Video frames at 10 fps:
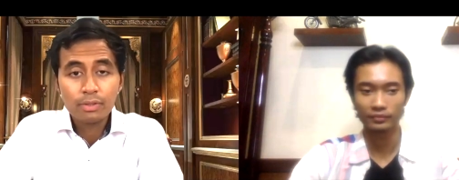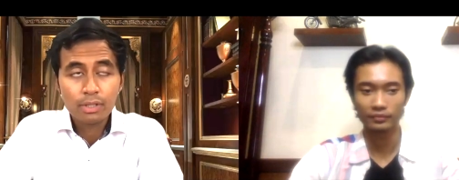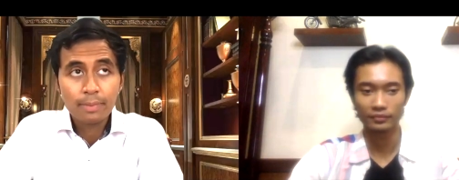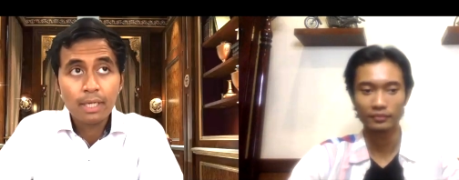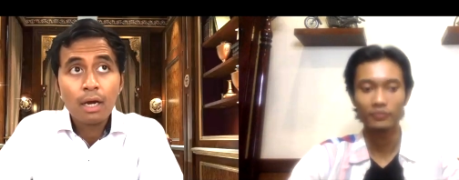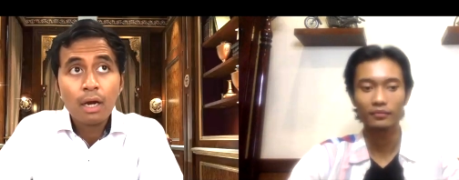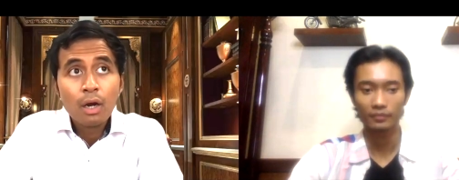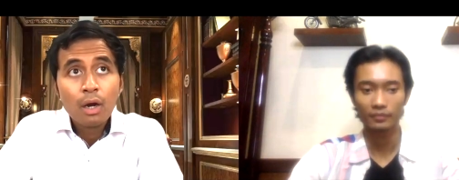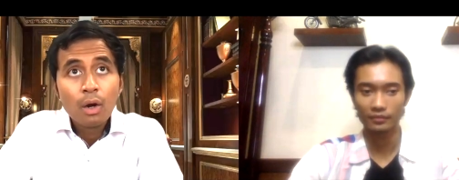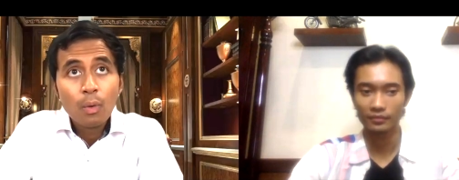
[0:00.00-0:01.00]
Speaker 1: I mean,
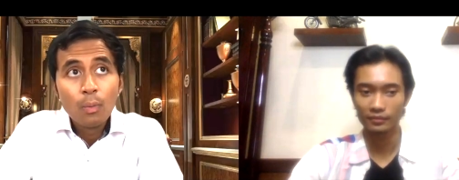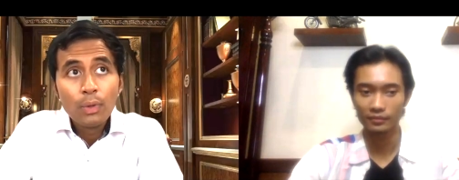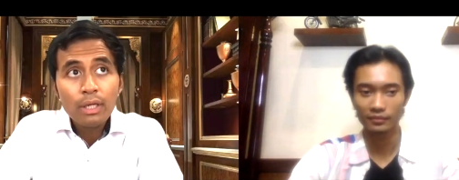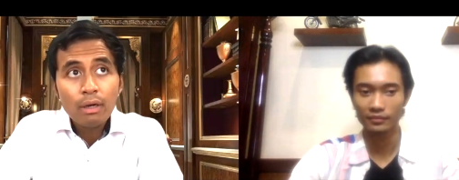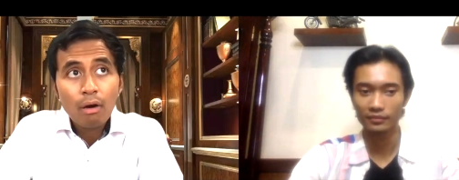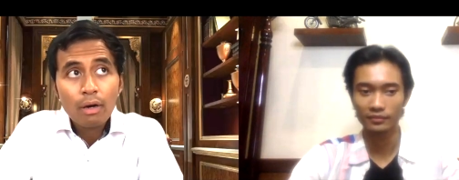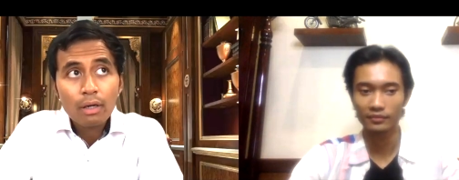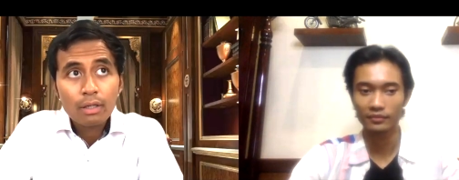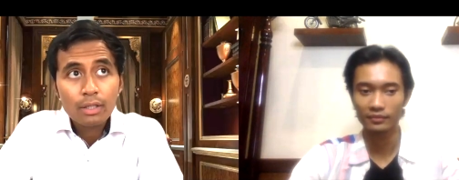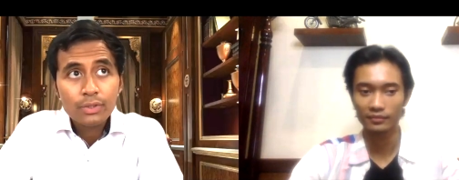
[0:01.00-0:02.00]
we are a
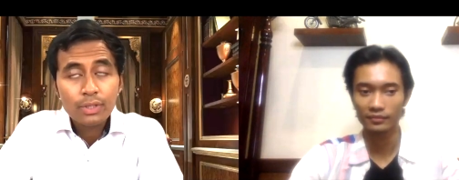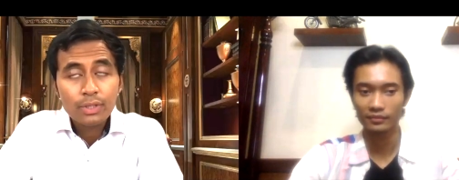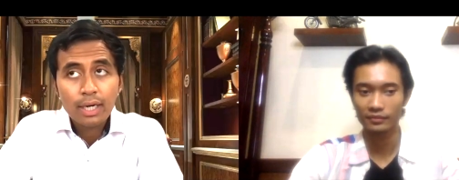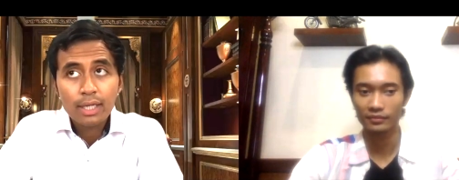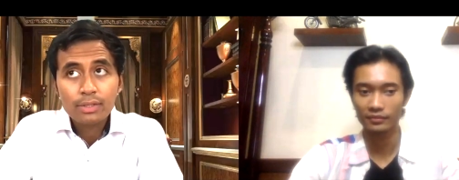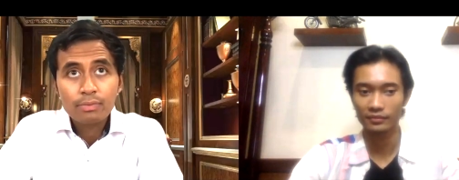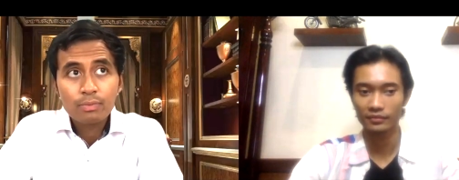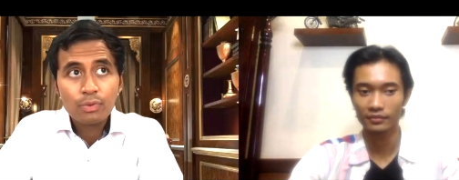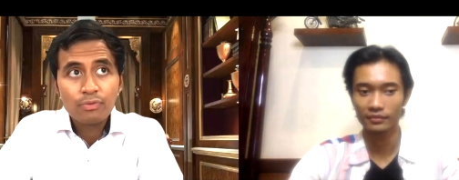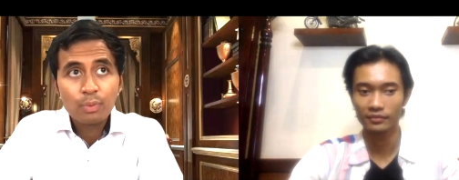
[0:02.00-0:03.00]
country that has
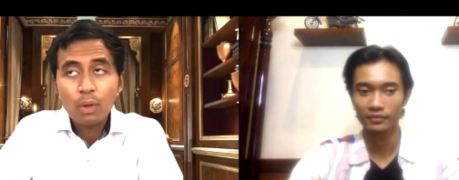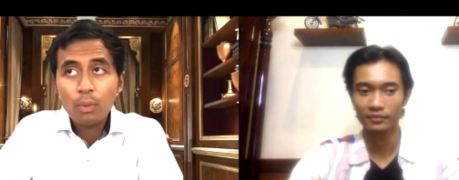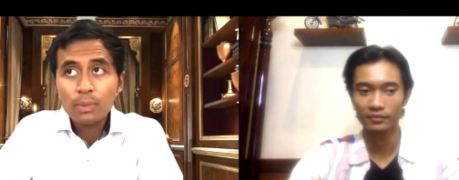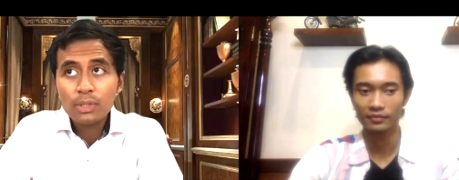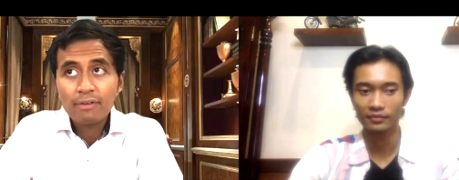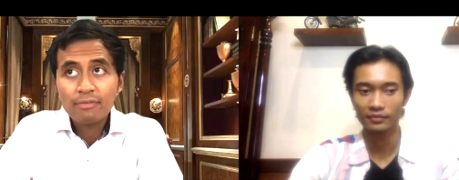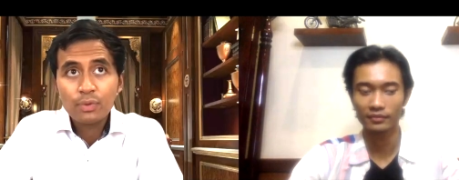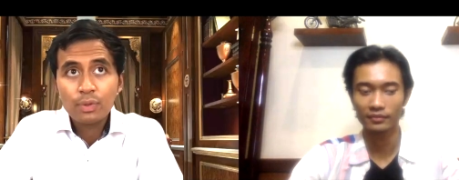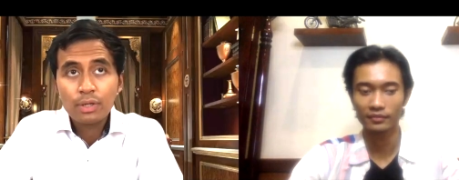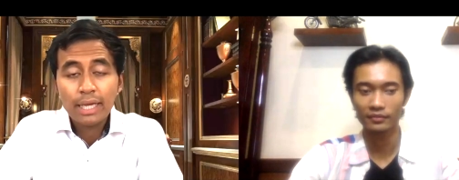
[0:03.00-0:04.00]
we we almost have
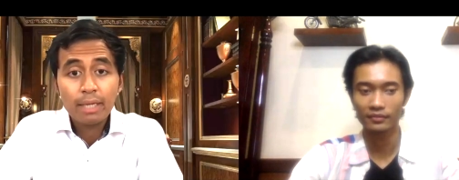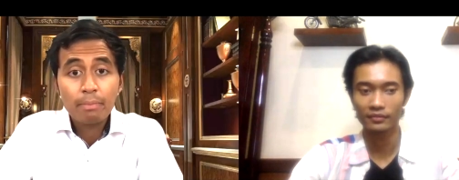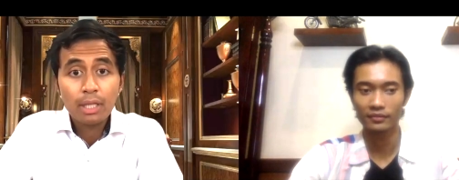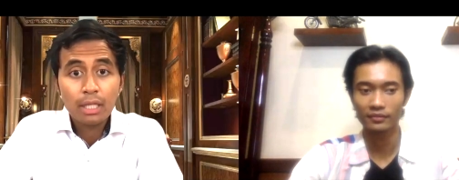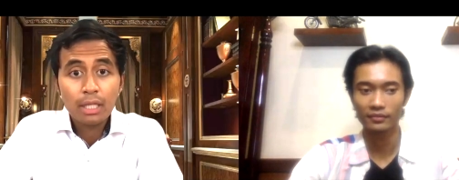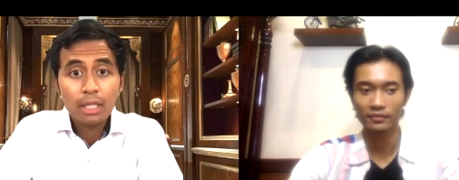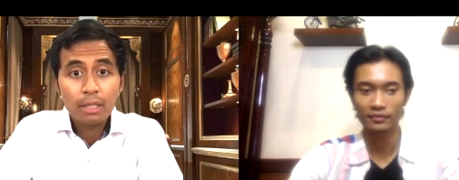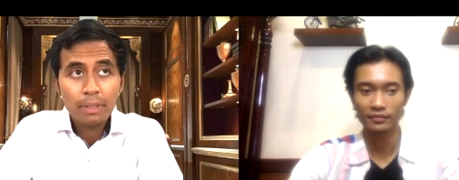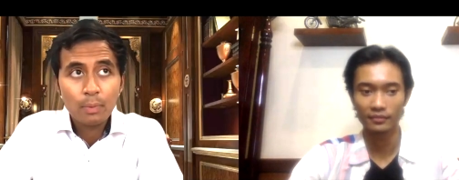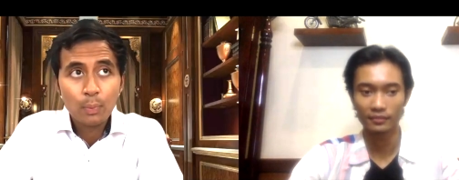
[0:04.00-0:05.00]
280 million
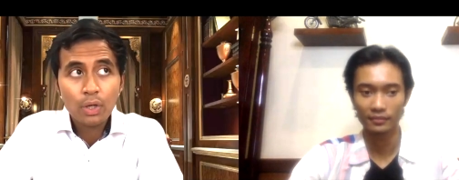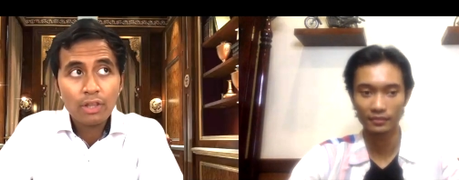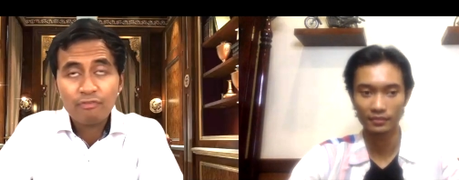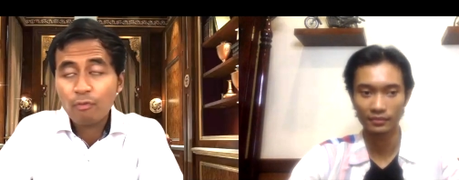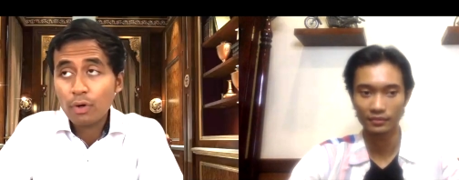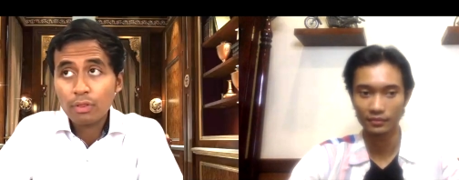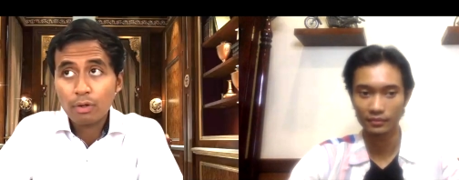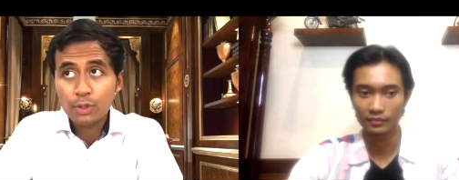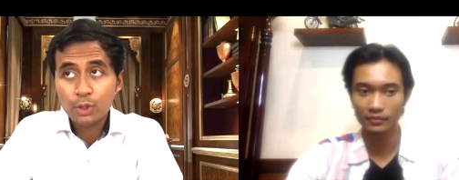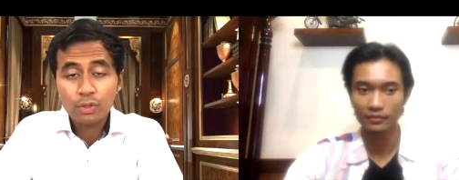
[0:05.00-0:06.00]
people. We're the fourth
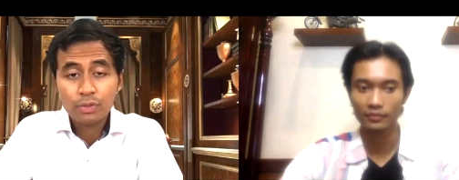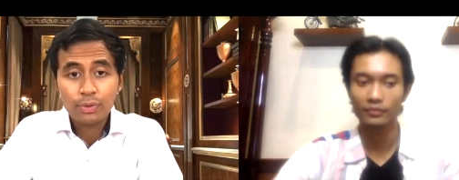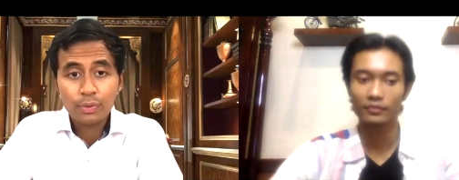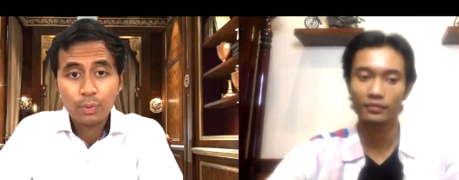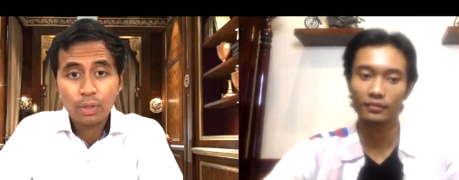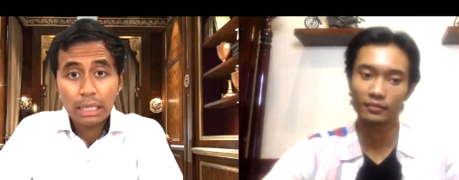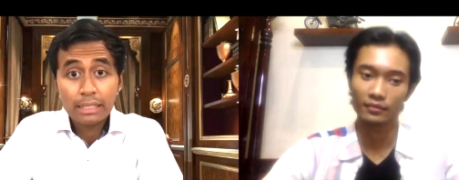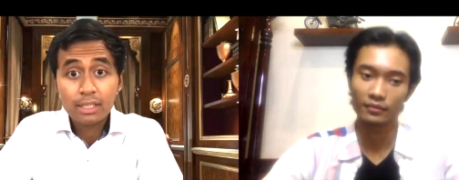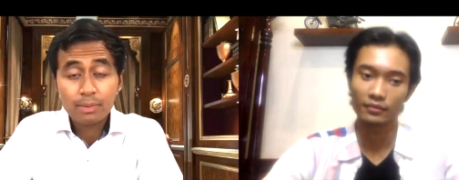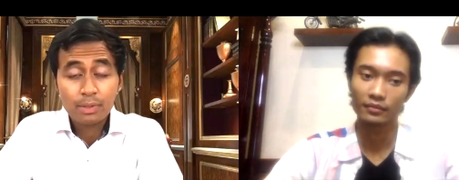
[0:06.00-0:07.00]
largest country in the world in
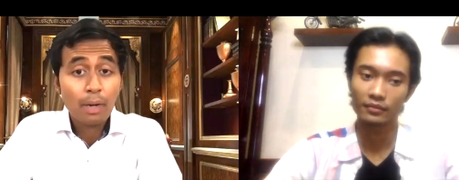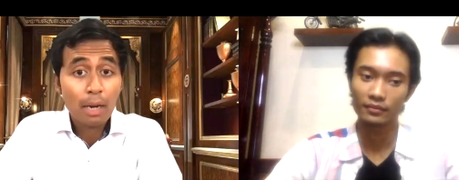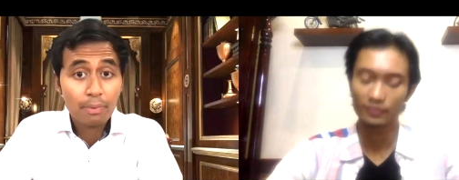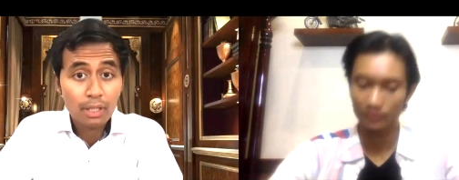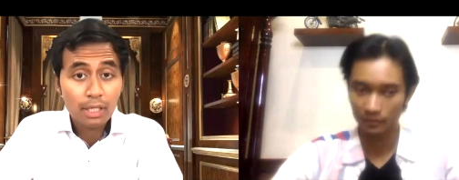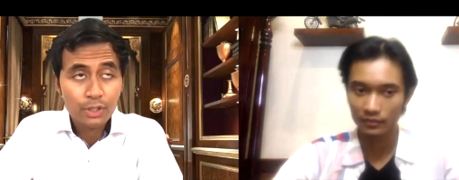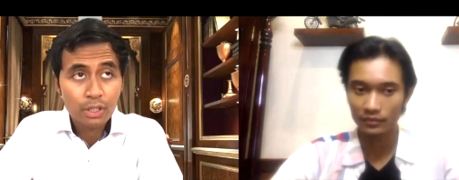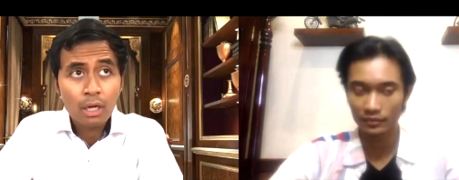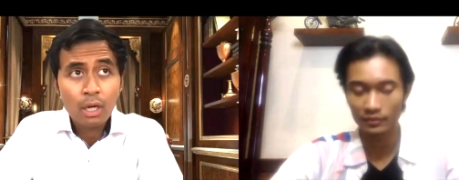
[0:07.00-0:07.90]
terms of population